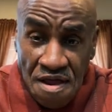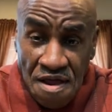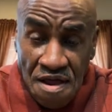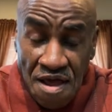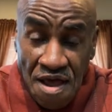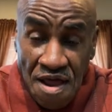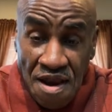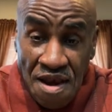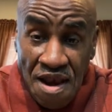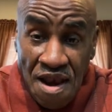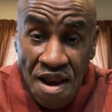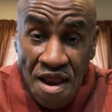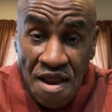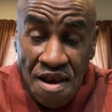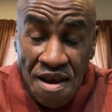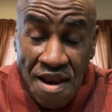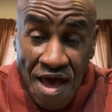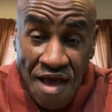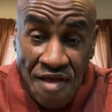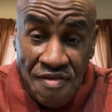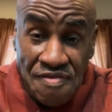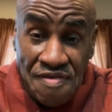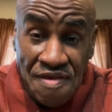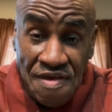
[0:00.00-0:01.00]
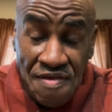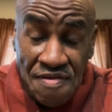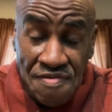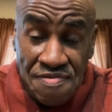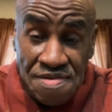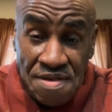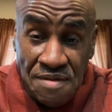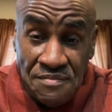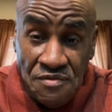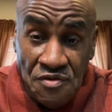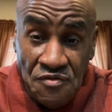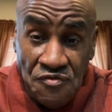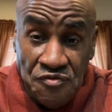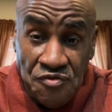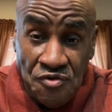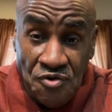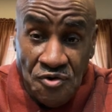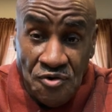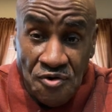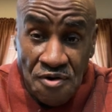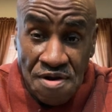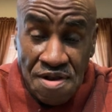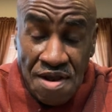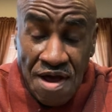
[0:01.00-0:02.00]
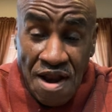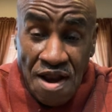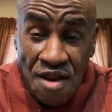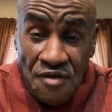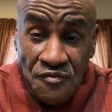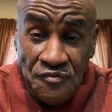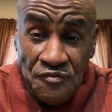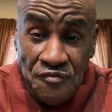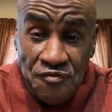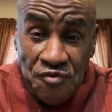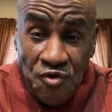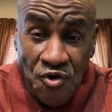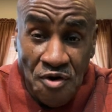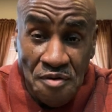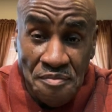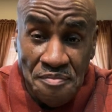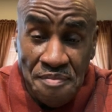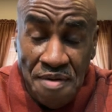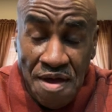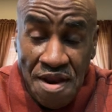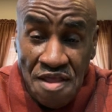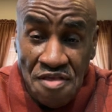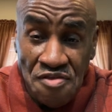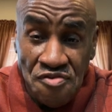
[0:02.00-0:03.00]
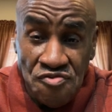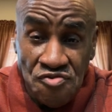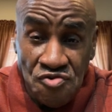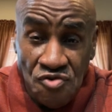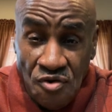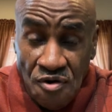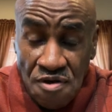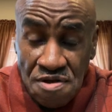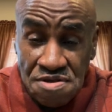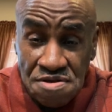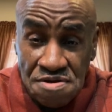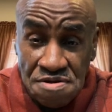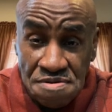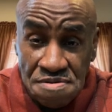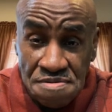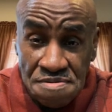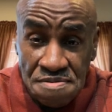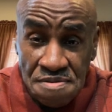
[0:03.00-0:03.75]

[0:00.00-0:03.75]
in 1974, down at Fort Benning, Georgia,